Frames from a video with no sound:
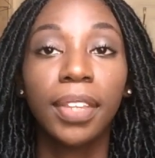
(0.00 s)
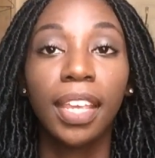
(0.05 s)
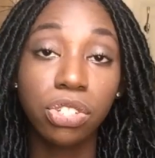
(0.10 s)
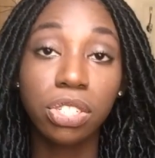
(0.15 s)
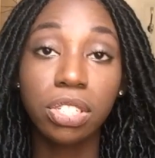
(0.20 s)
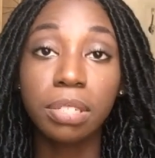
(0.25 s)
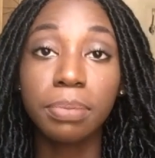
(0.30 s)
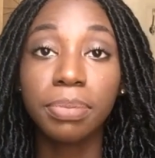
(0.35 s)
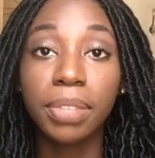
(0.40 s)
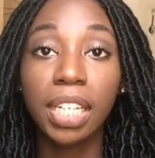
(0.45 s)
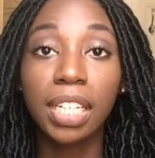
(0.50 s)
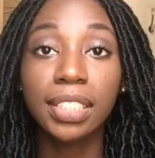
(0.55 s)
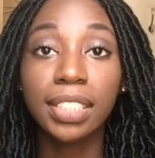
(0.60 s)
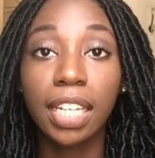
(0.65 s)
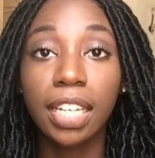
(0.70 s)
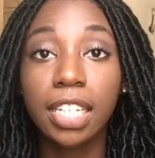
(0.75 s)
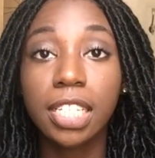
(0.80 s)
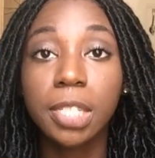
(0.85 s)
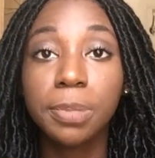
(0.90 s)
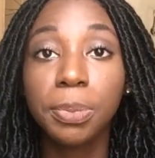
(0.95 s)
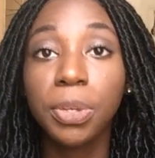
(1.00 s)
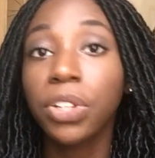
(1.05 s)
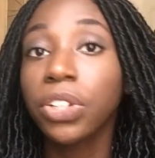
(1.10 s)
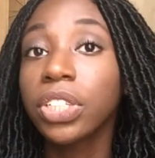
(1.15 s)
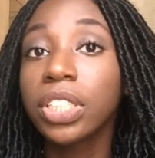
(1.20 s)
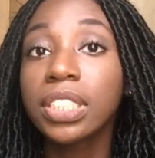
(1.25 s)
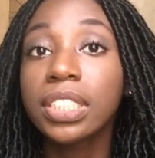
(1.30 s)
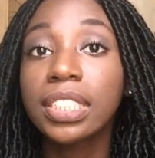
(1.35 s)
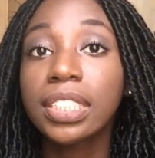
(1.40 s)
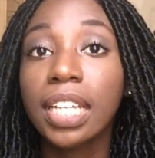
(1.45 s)
Those are some things I
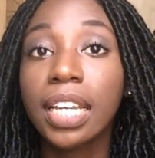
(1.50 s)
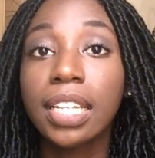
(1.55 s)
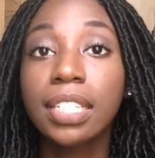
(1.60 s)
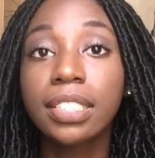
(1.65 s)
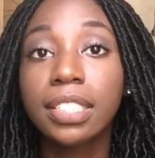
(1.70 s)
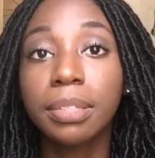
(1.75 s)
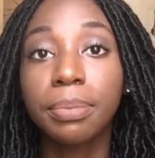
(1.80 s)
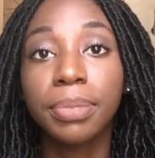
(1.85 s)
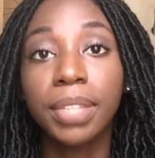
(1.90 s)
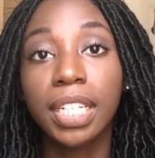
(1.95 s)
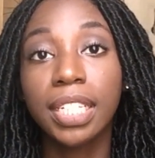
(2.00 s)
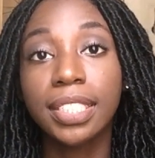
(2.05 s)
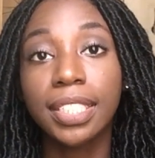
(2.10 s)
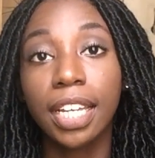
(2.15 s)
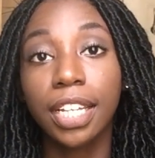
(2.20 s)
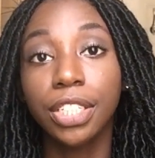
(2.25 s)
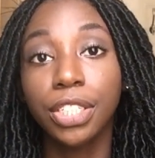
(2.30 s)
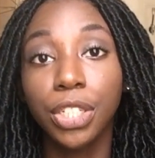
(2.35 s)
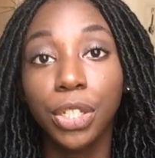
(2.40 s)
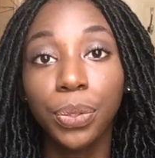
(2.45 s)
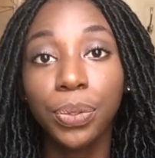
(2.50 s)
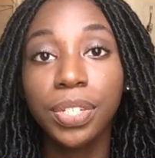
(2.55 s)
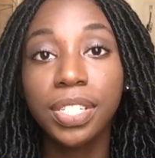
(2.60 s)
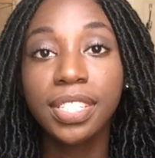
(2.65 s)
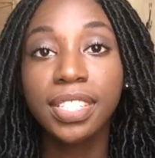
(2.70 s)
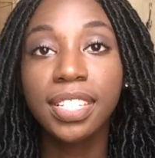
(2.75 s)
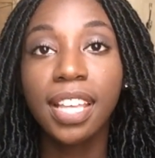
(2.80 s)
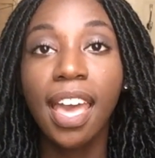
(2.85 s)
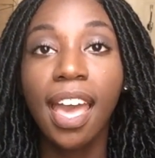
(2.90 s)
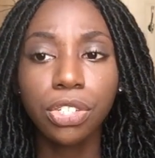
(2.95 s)
experienced and some things I
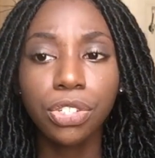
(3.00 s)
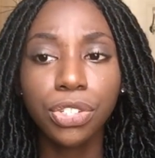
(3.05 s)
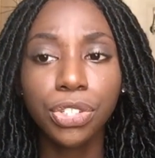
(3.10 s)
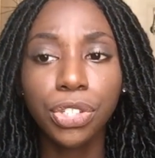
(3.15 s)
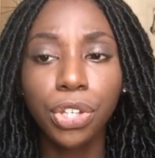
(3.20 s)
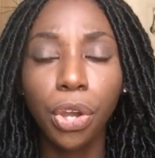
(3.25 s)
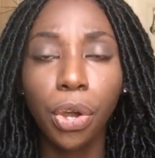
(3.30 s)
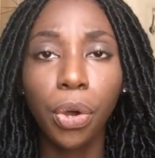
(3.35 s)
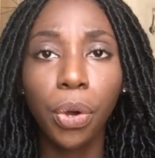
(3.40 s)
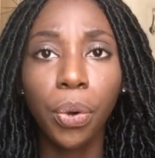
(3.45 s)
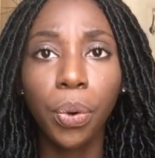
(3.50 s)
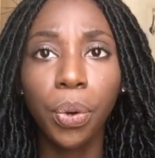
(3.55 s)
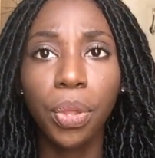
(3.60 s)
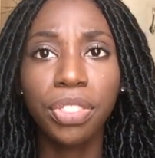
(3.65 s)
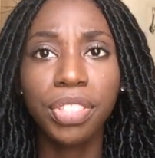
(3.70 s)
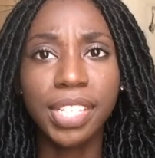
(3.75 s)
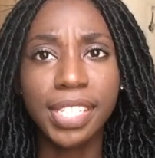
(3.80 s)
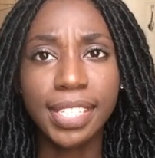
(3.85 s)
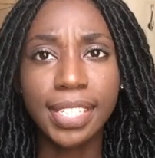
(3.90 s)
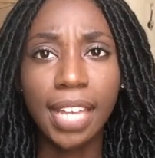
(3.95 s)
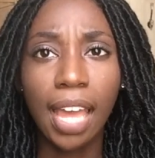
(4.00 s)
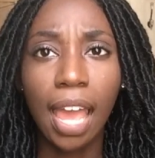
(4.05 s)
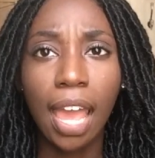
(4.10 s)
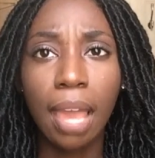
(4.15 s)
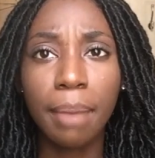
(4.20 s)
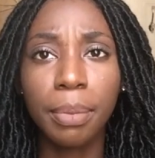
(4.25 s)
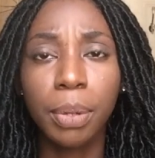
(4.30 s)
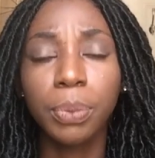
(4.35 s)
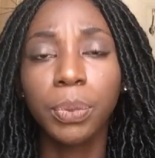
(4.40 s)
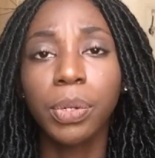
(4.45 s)
noticed. So this
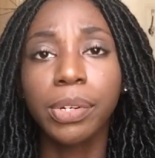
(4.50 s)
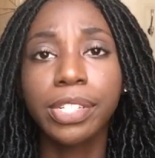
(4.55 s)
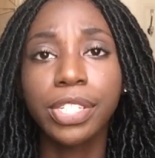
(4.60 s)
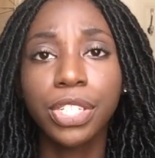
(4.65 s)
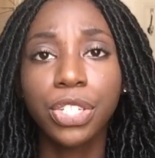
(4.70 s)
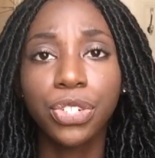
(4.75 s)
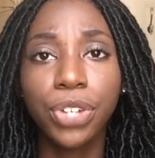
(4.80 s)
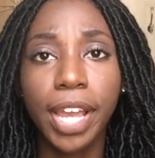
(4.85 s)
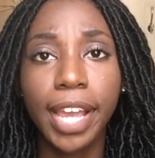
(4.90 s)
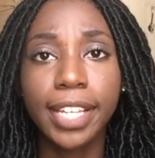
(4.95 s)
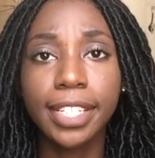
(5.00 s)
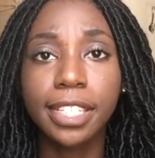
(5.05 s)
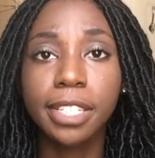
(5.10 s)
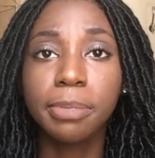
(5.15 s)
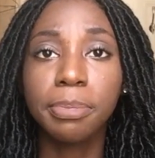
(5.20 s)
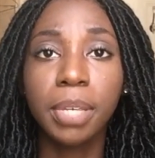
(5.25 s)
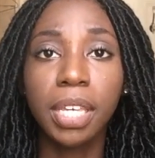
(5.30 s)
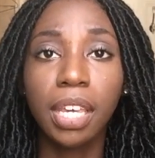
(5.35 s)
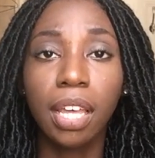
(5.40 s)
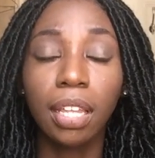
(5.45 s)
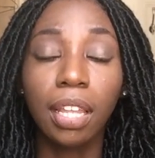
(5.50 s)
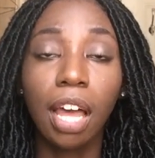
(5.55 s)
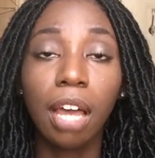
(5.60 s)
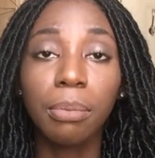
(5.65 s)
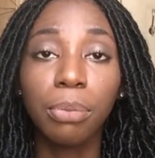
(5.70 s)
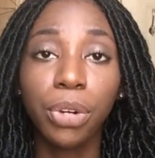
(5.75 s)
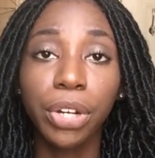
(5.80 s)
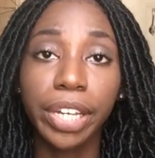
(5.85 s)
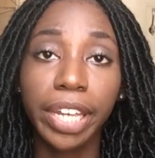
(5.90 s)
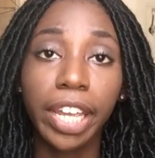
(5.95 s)
time I'm going to try to be a
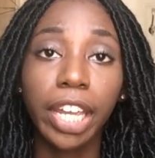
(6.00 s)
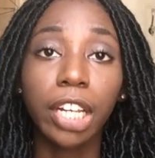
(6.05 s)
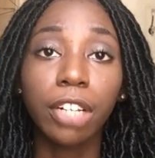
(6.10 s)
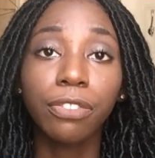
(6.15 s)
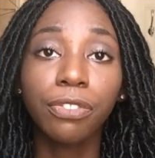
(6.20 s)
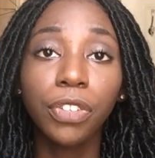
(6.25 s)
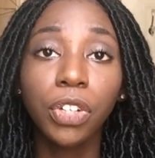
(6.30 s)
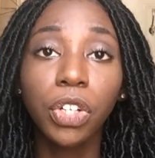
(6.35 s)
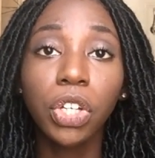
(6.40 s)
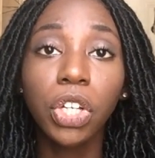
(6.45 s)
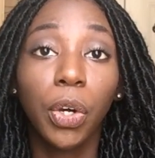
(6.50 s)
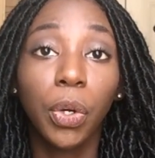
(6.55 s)
lot more careful.